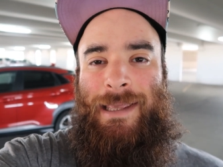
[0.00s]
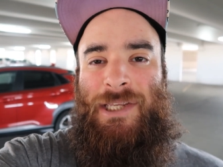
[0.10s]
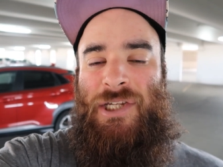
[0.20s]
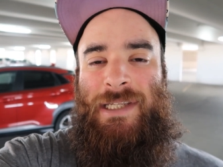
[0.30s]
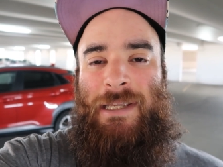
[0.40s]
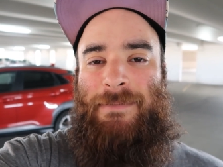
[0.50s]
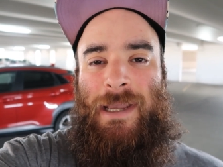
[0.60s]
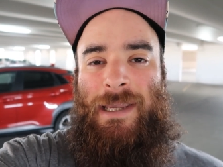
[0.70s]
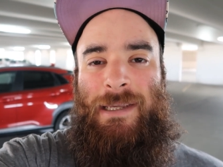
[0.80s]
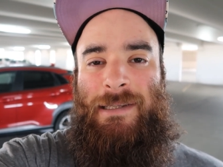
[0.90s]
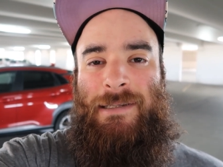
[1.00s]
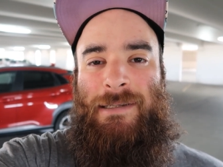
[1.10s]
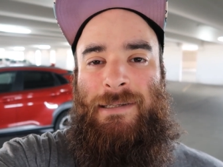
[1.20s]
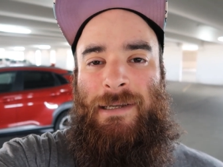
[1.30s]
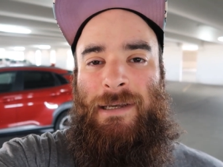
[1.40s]
it just seems like
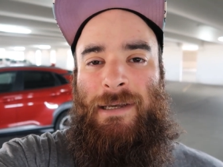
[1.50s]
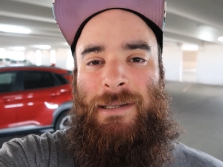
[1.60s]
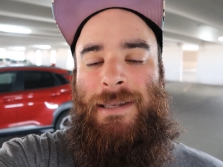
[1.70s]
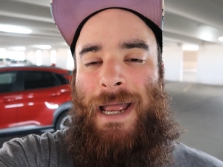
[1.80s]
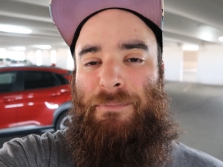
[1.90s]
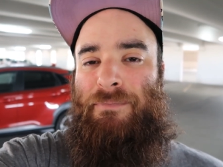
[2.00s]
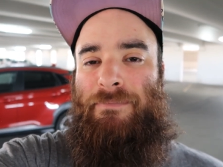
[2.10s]
he's not